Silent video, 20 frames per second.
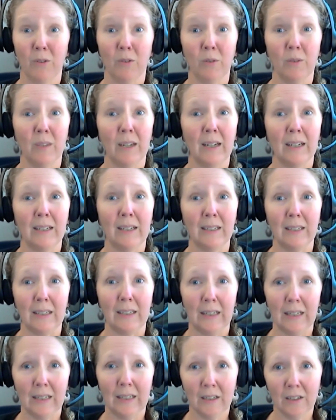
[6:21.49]
Do they
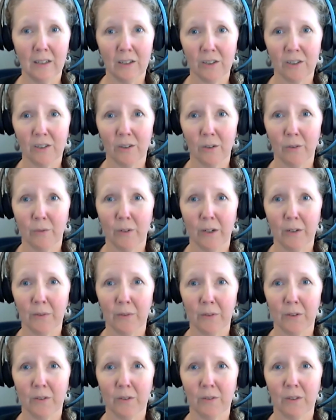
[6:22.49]
need additional
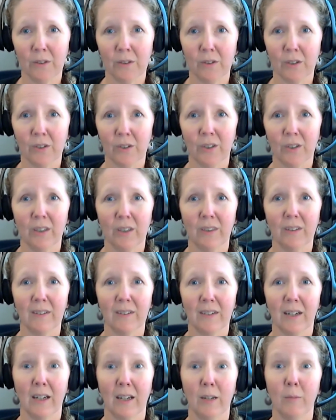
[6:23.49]
phosphorus restriction at this
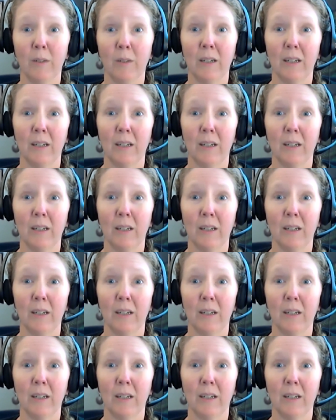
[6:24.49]
time,